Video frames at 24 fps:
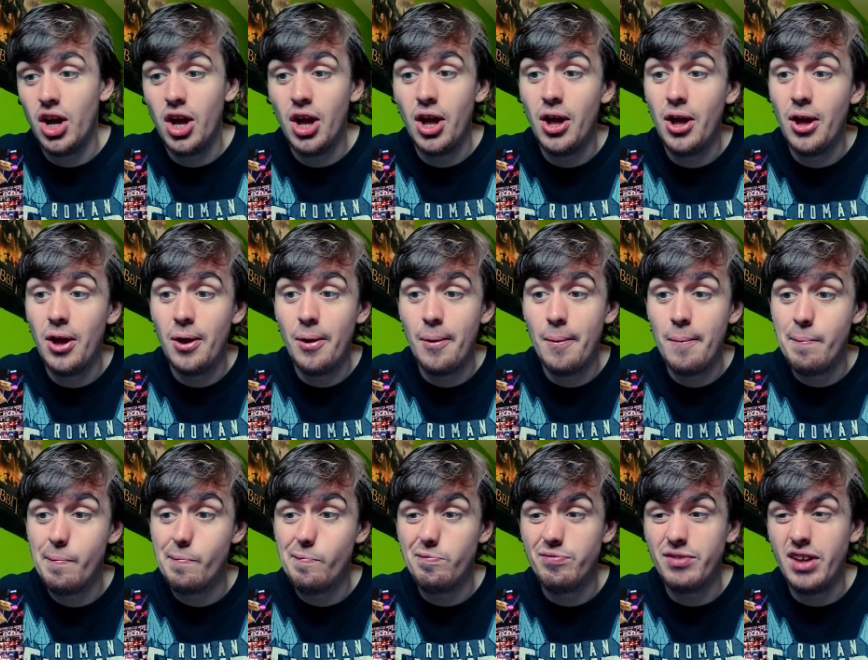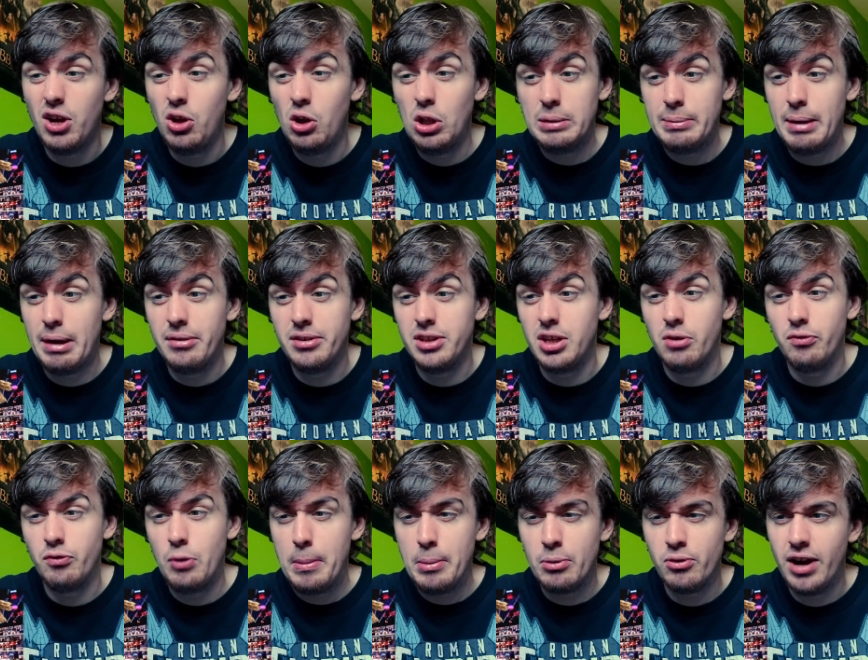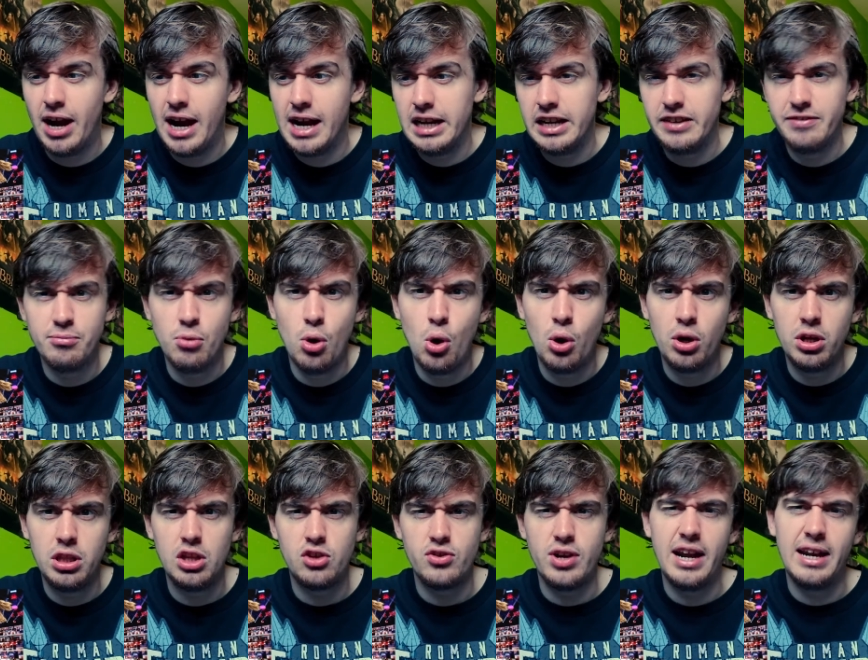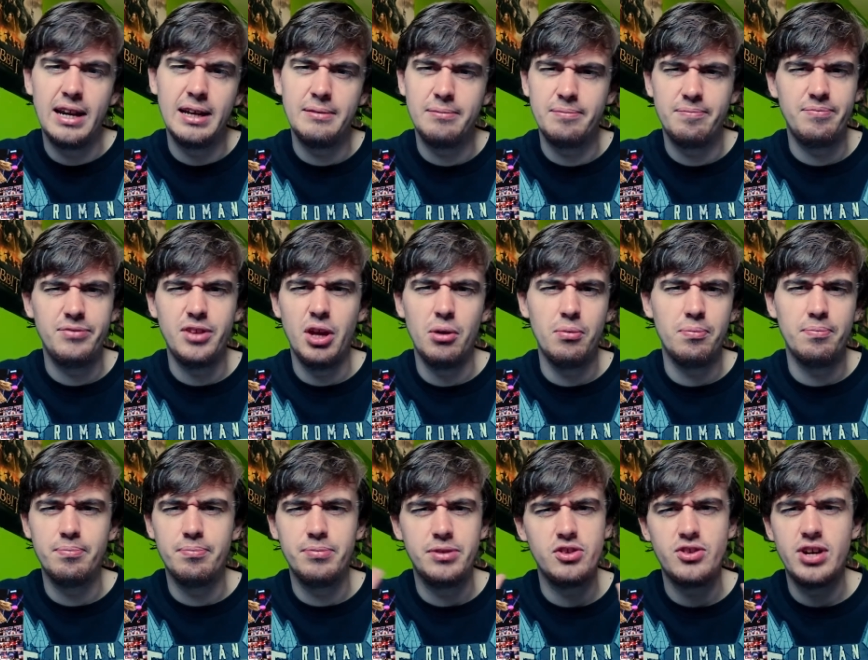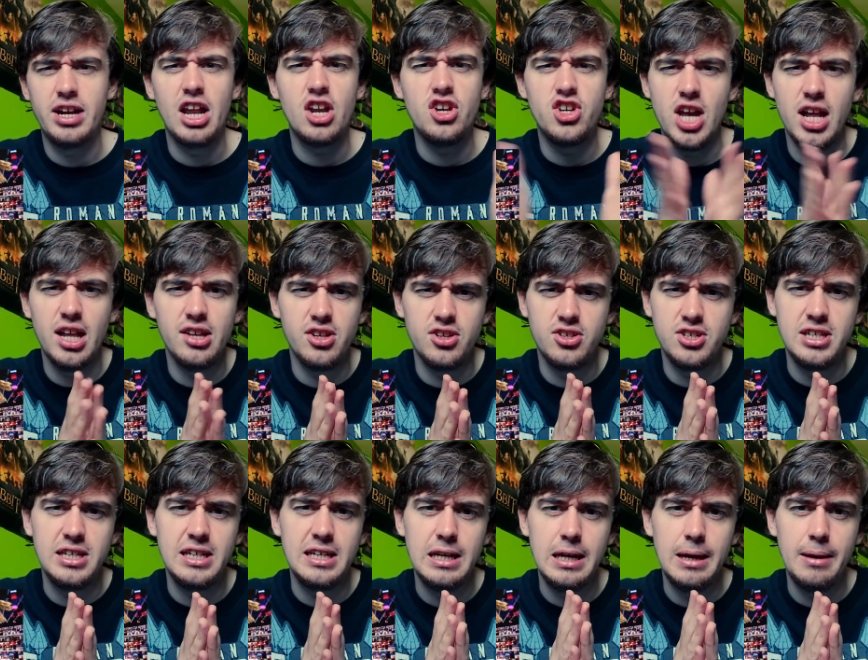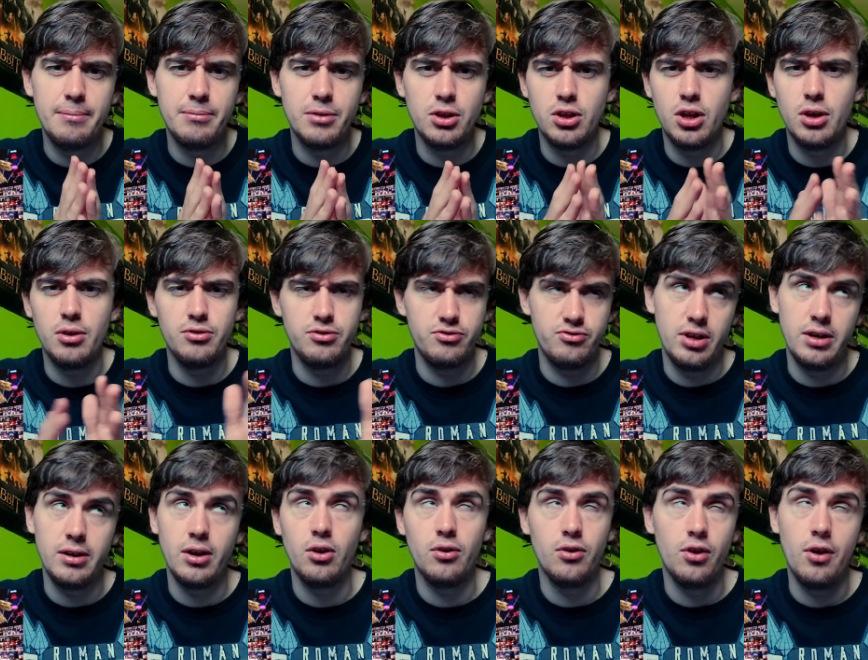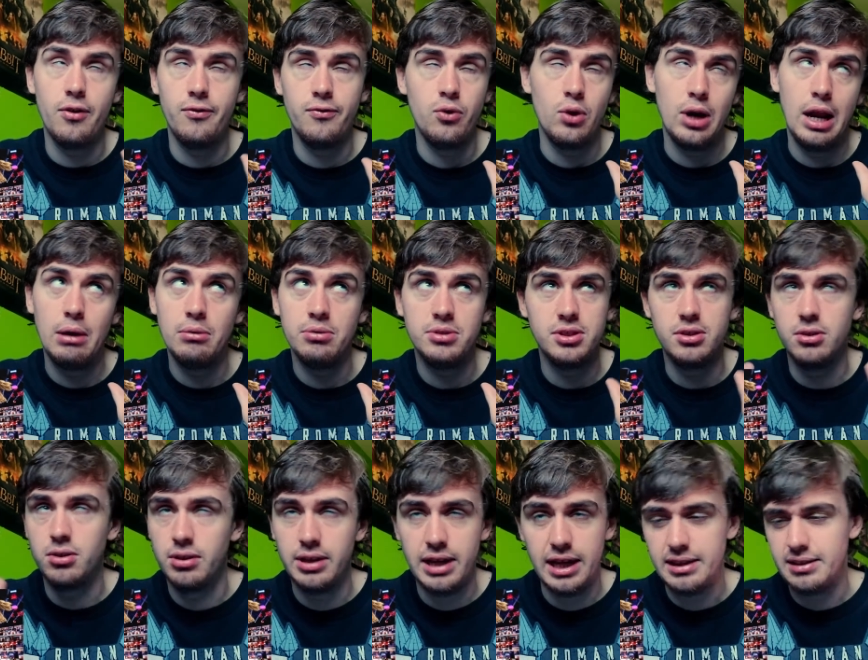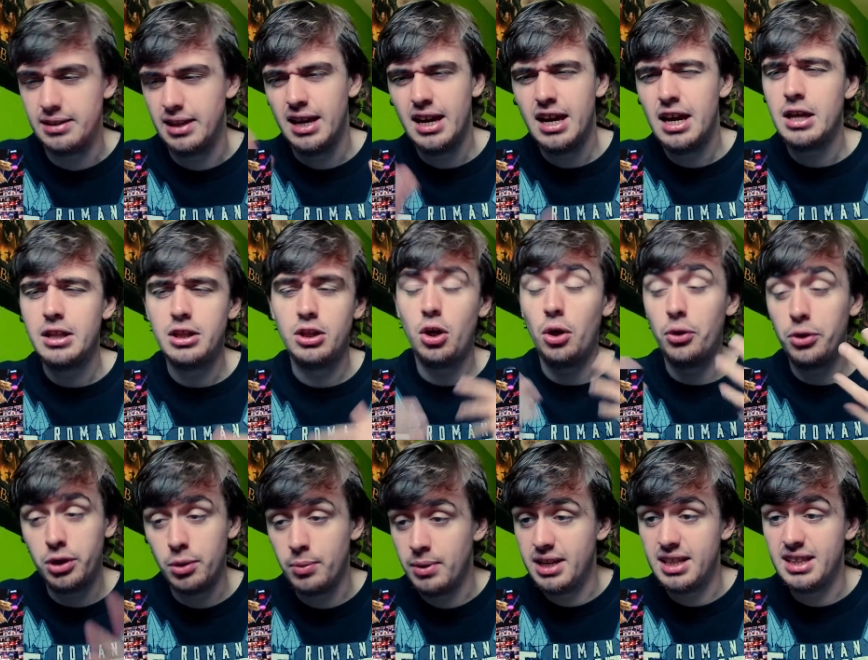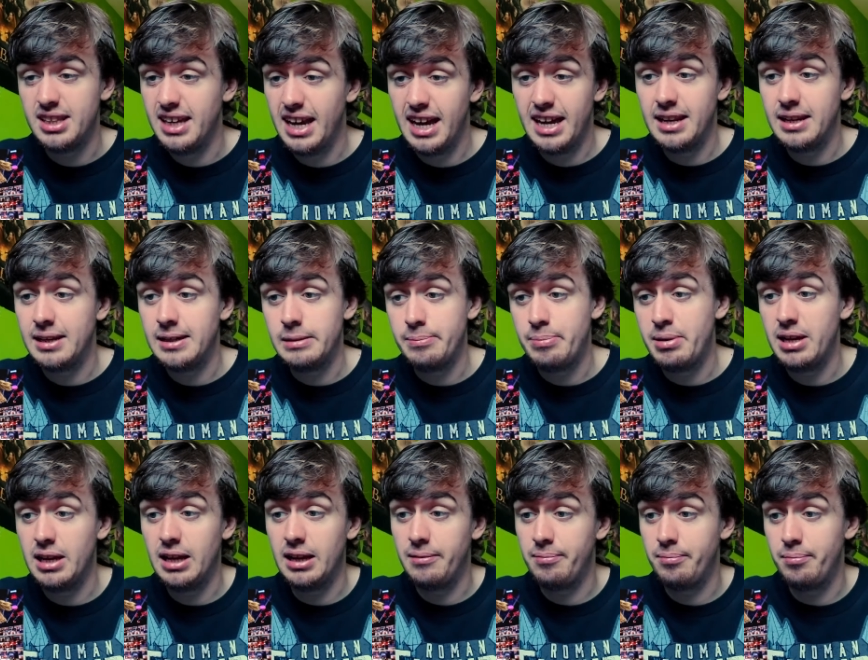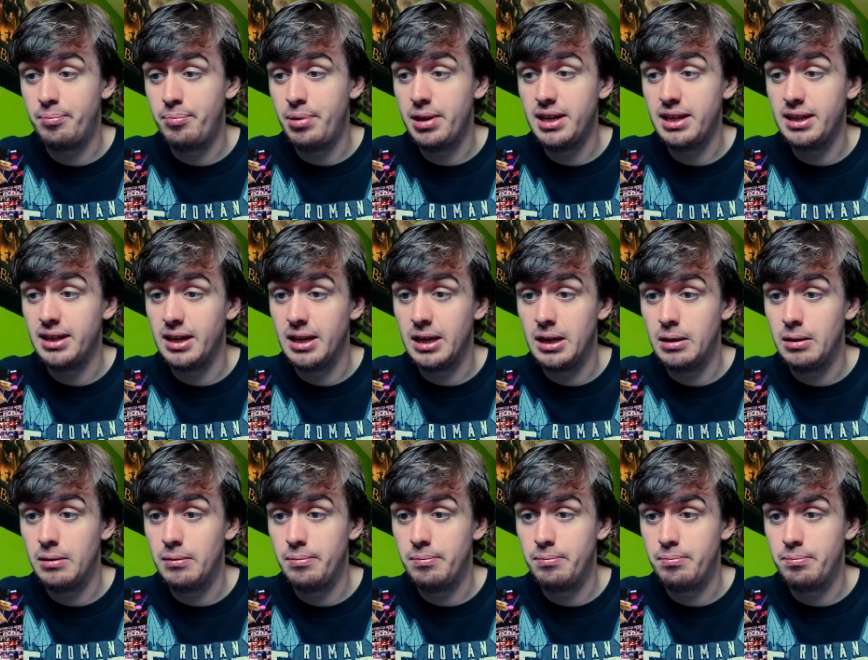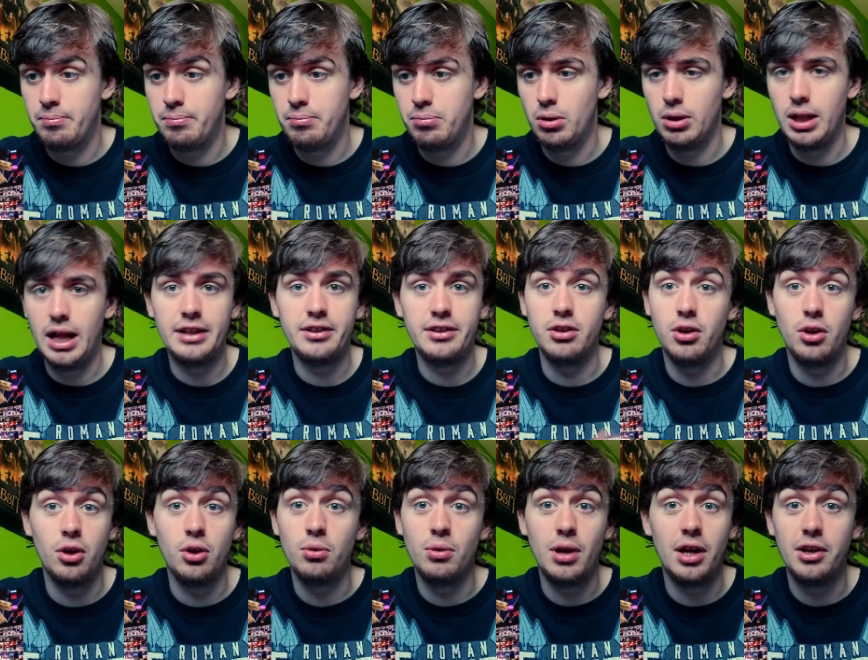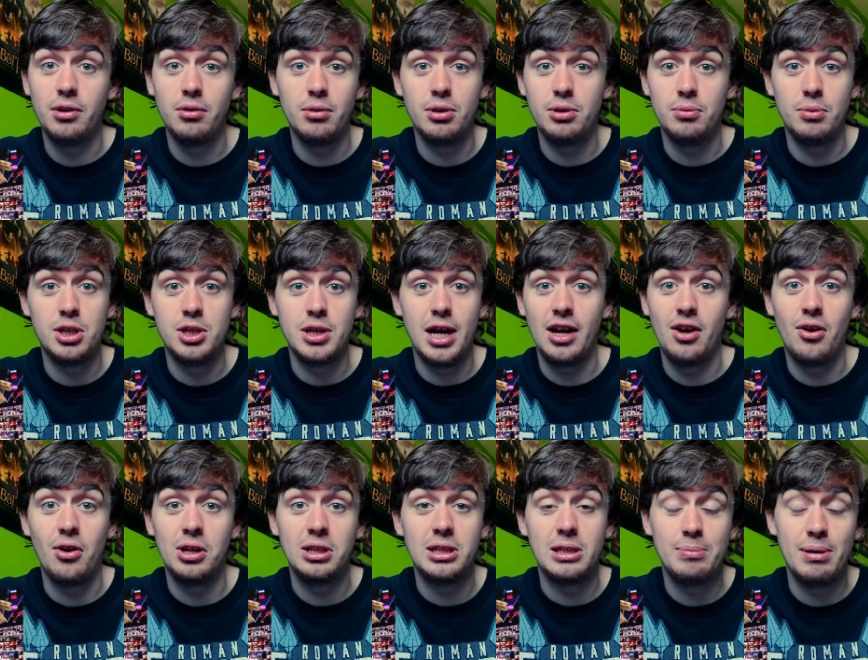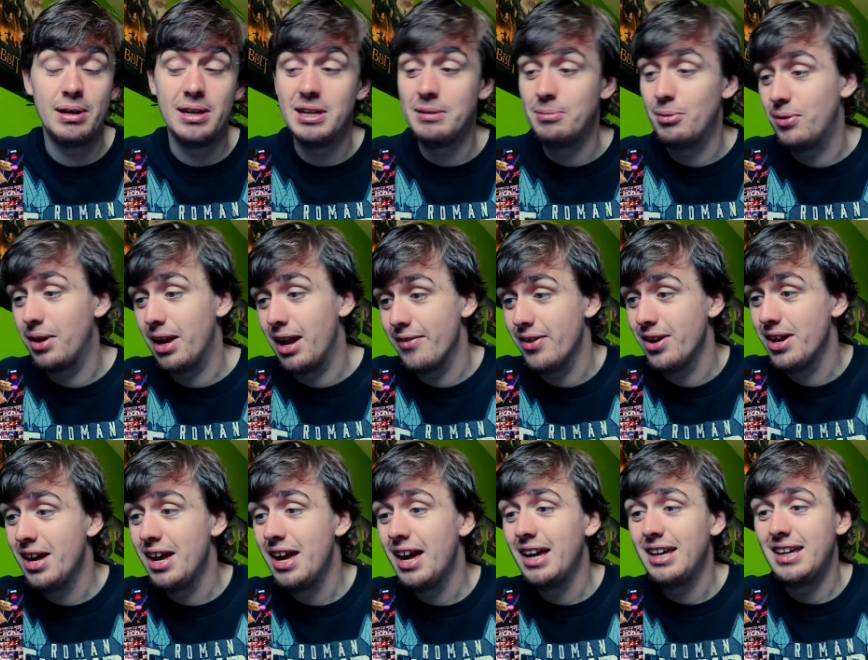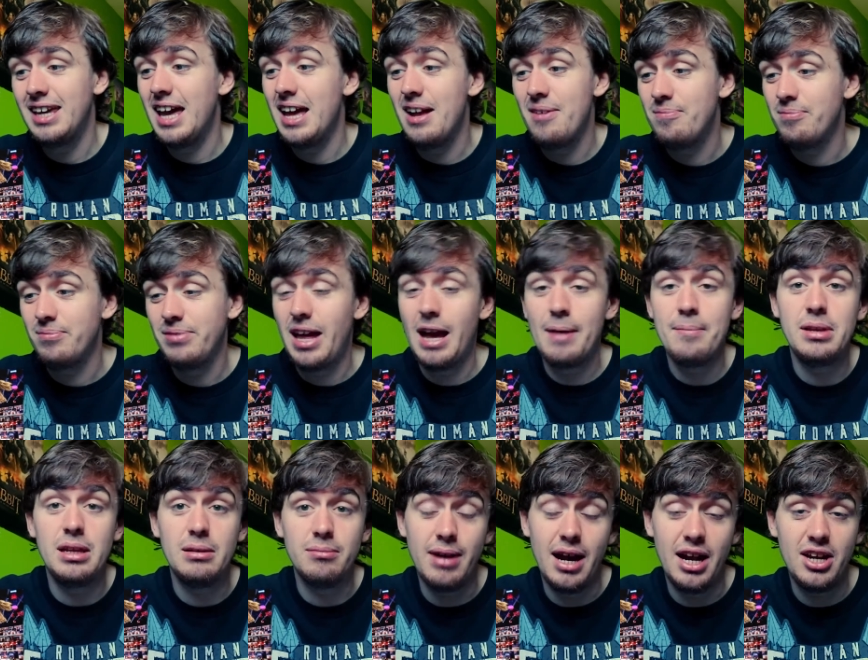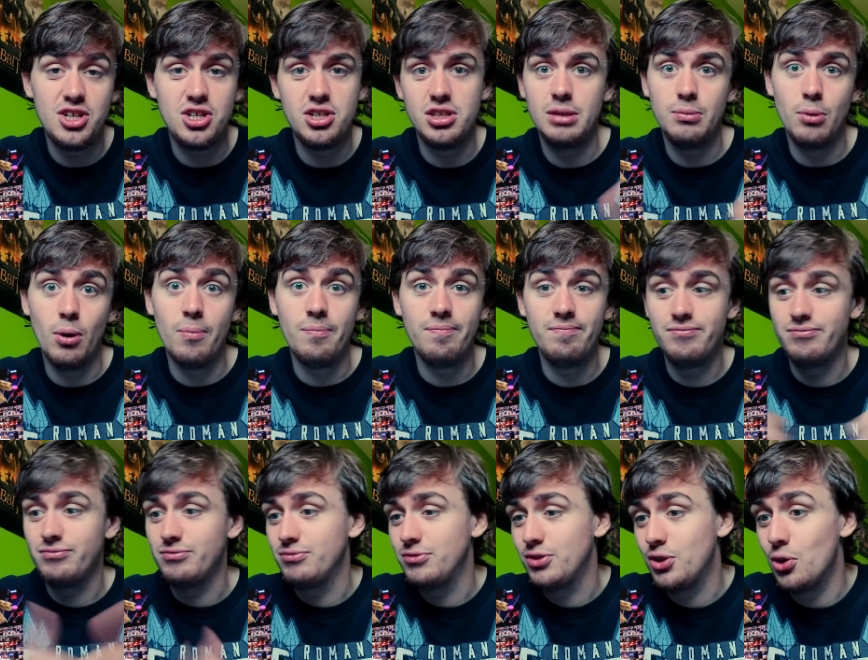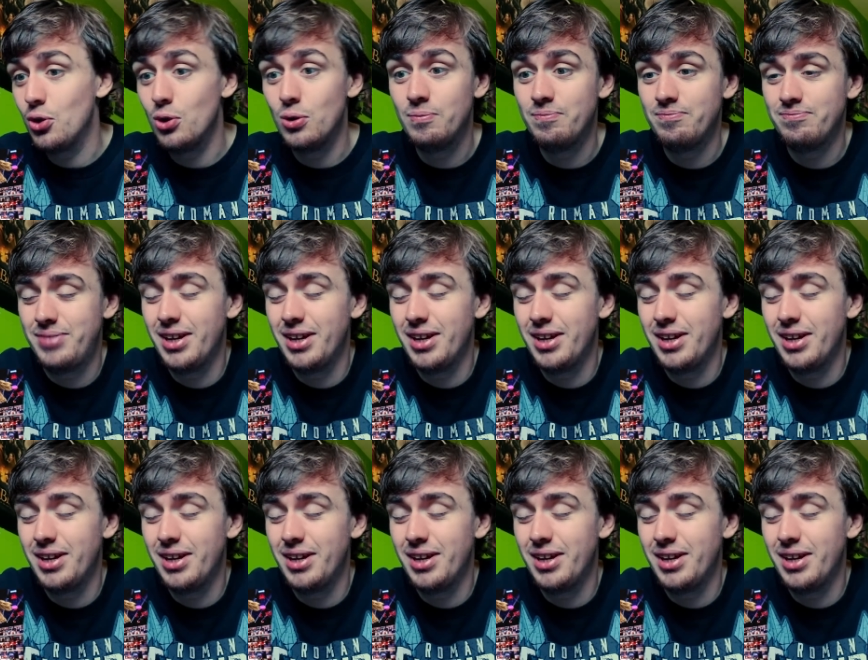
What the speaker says: All about Ruby Riott and Liv Morgan. They're trying to gel the team. They're not trying to not fall out and all that. And they got the win in the end, pinning I don't know which Iconic they pinned, but whatever. Yeah, 9-minute match. They won. Cool.